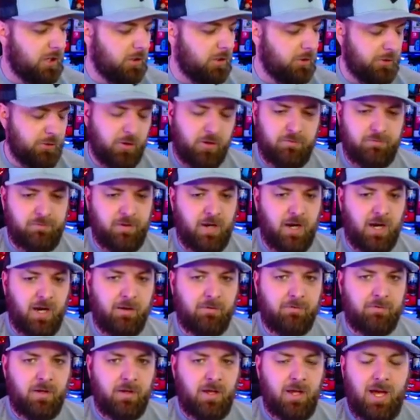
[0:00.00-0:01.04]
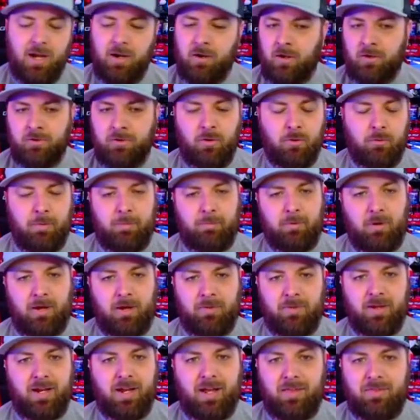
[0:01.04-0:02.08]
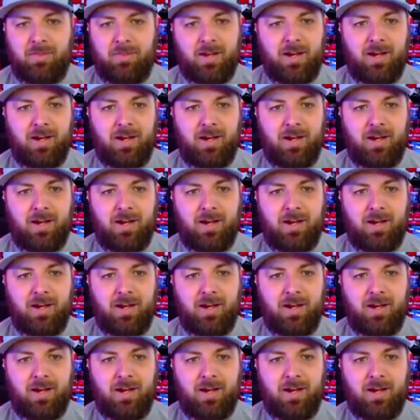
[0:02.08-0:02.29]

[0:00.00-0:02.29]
or 35? I don't remember. I think I